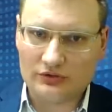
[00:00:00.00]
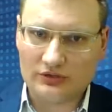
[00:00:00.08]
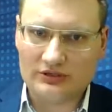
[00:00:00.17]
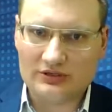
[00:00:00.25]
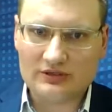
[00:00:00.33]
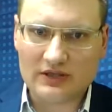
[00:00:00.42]

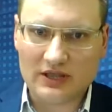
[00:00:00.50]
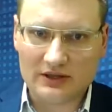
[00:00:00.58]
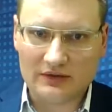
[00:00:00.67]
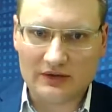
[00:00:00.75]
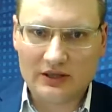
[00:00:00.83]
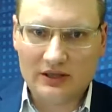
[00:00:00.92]
to
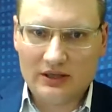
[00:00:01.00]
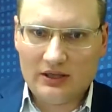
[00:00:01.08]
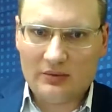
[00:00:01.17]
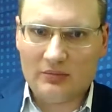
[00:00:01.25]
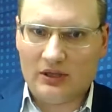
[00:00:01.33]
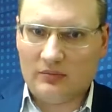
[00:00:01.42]
understand
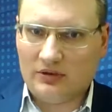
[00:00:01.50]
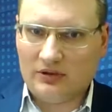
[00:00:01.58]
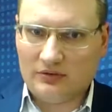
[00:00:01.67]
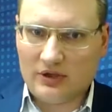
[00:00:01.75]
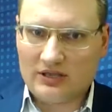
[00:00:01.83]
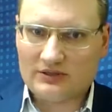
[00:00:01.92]

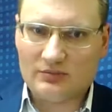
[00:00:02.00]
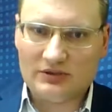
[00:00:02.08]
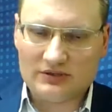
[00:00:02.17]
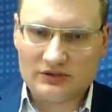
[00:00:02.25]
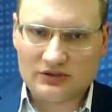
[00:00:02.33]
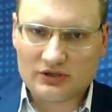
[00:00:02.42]
maybe
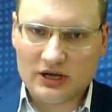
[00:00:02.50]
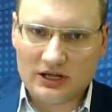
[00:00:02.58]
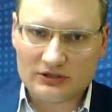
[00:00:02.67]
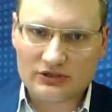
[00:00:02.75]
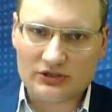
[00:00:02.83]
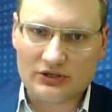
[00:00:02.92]
US
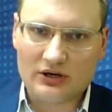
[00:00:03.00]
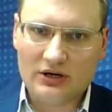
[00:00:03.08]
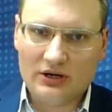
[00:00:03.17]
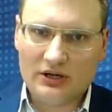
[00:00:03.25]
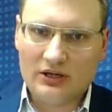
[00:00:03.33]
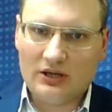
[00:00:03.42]
business
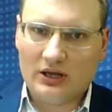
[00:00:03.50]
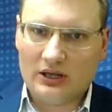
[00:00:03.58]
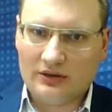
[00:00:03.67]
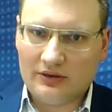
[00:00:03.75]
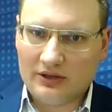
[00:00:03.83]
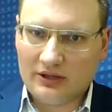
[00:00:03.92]
culture,
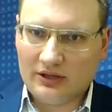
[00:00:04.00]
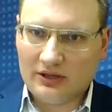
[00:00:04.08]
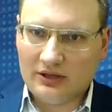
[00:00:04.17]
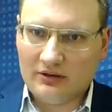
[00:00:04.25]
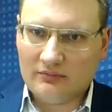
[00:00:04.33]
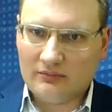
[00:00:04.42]

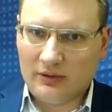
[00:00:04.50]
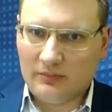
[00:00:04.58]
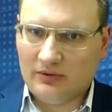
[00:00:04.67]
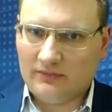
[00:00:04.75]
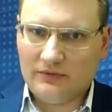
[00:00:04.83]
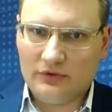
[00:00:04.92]
and
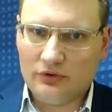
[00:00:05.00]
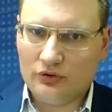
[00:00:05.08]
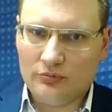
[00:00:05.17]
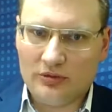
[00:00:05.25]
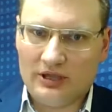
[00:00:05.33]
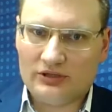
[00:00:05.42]
maybe
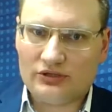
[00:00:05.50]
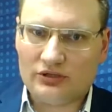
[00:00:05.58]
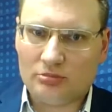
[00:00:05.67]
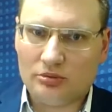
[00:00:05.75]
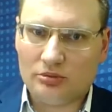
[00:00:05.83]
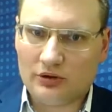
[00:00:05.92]
few
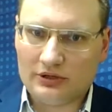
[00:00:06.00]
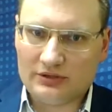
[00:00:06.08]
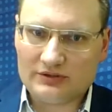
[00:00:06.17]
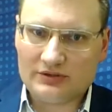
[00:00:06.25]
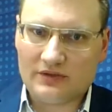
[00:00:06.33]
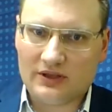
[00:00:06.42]
major
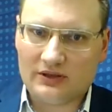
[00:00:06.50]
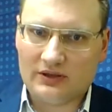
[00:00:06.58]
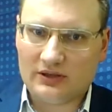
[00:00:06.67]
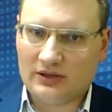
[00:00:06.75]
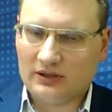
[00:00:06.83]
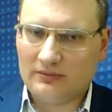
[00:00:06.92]
points
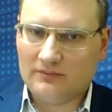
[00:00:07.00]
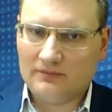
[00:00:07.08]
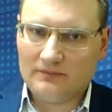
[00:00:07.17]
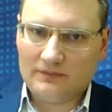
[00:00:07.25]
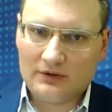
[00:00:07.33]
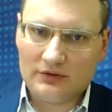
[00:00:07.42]
that
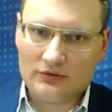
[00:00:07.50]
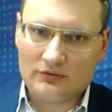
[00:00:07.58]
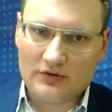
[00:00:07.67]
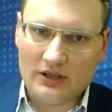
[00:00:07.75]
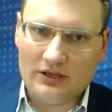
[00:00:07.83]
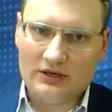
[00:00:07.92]

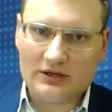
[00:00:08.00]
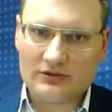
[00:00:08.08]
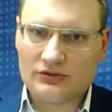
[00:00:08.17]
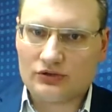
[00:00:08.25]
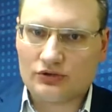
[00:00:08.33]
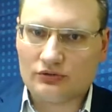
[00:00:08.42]

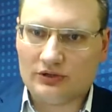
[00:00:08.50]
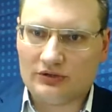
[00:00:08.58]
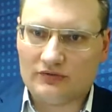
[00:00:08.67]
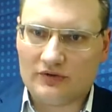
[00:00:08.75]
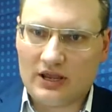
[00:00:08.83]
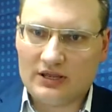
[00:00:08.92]
Ukrainians
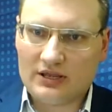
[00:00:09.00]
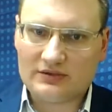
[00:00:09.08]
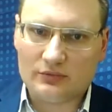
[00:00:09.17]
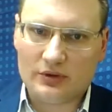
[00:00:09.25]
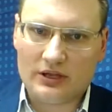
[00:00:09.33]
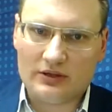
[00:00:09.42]
should
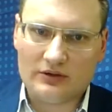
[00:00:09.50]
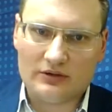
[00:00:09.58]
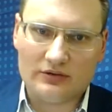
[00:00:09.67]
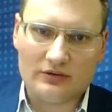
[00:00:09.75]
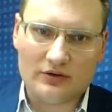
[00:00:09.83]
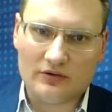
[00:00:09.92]
address when